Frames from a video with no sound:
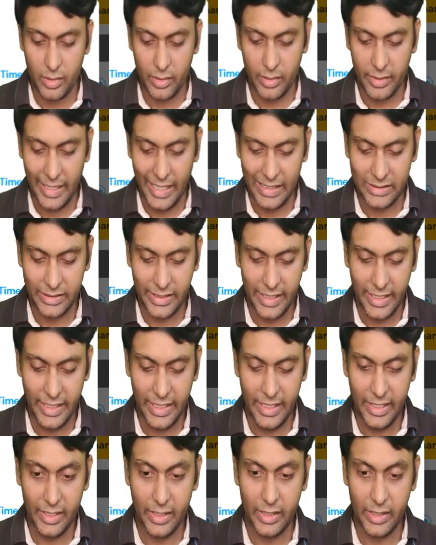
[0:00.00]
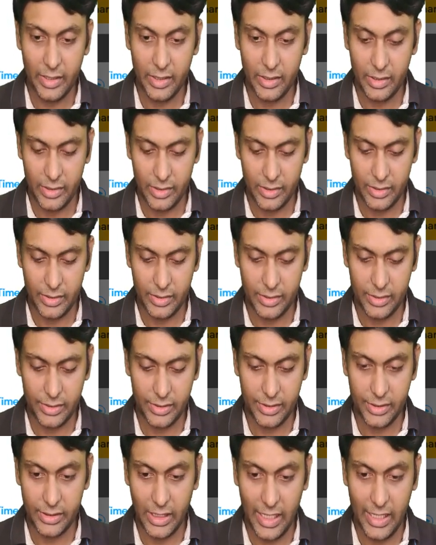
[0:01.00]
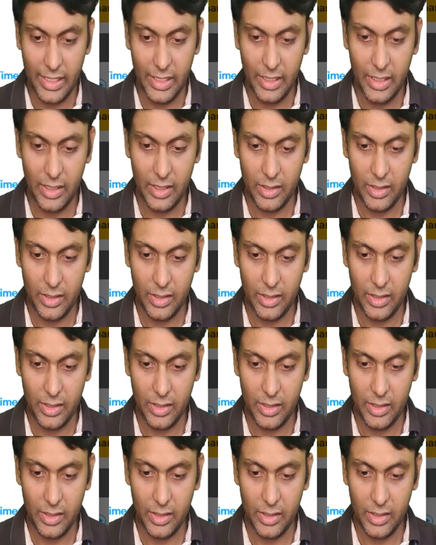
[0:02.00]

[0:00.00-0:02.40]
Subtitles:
cascading style